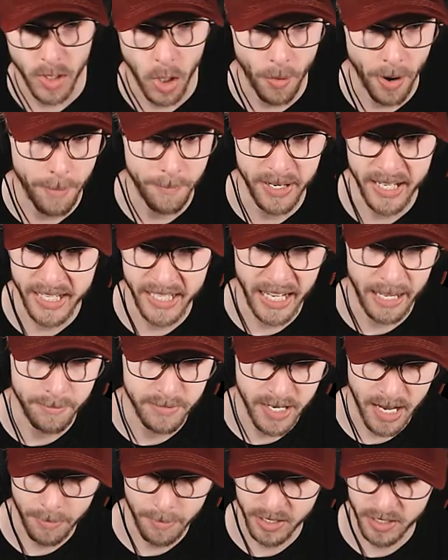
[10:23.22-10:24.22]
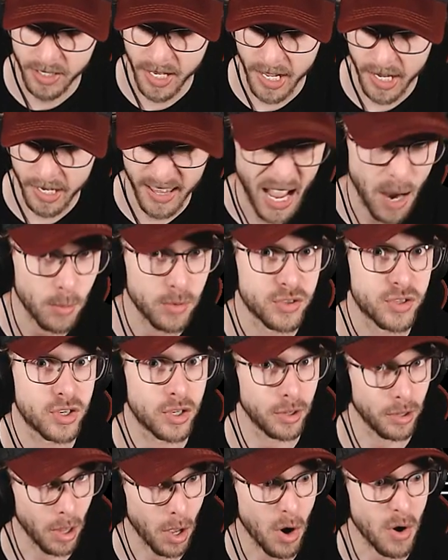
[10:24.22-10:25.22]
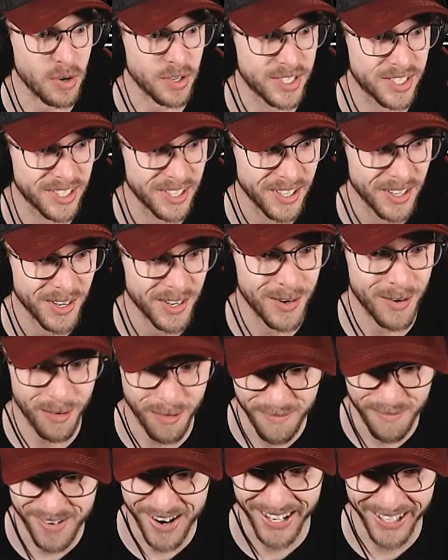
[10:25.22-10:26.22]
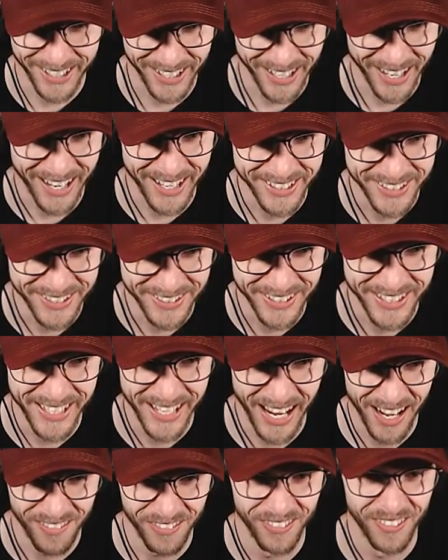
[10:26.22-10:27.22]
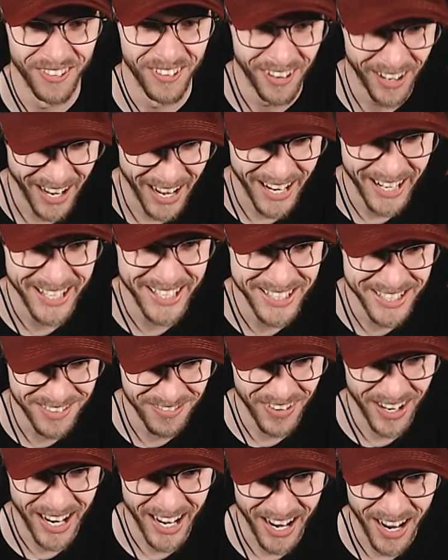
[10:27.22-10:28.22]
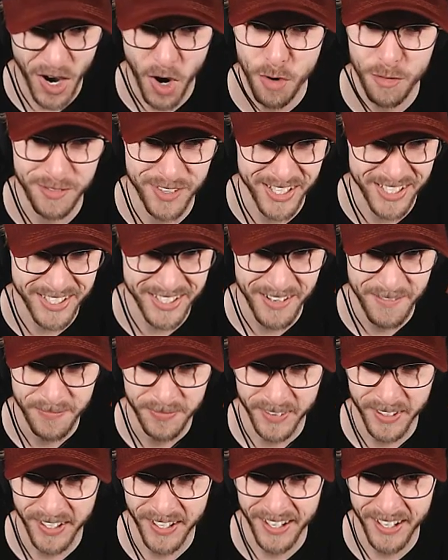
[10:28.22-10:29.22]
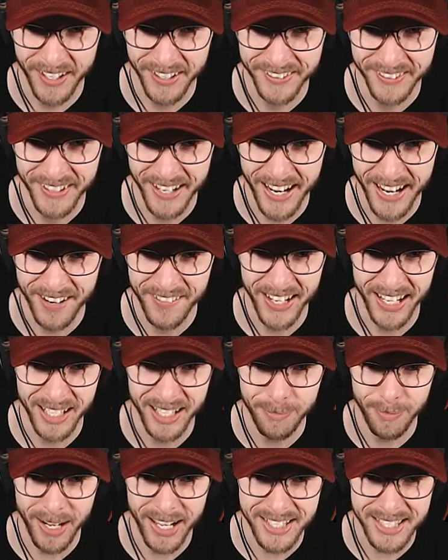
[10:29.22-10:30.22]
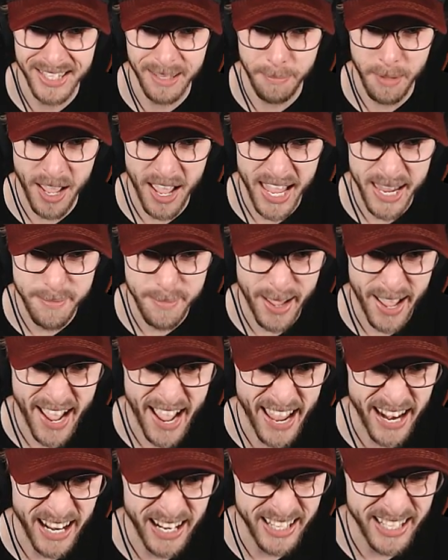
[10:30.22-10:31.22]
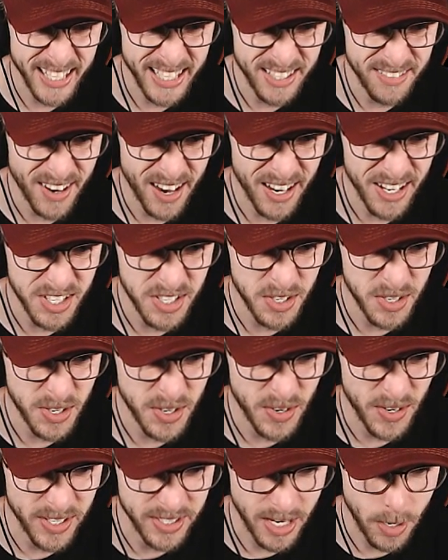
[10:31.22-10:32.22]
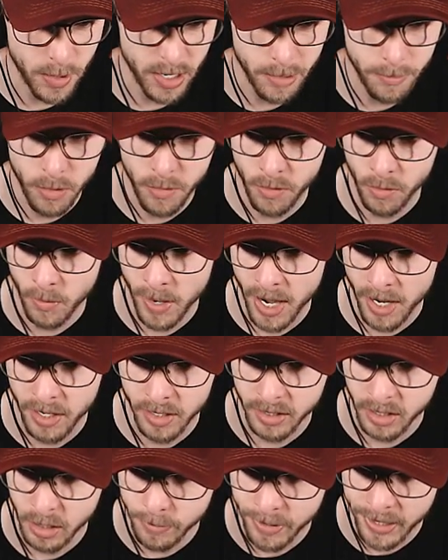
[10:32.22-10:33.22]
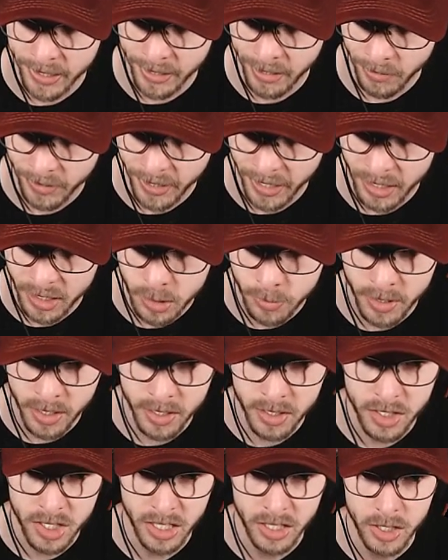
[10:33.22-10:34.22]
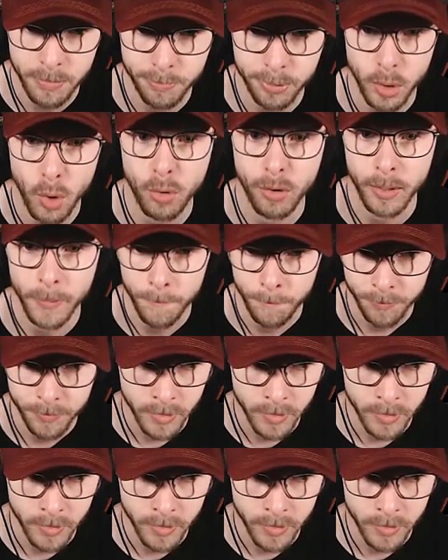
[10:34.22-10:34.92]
All right, mini game time. Let's get it. That was close. Oh my god, dude. He came right into my office. All right, we get to play as the Bon and he's very turquoise. I want to move around a little bit here, okay? I just want to explore.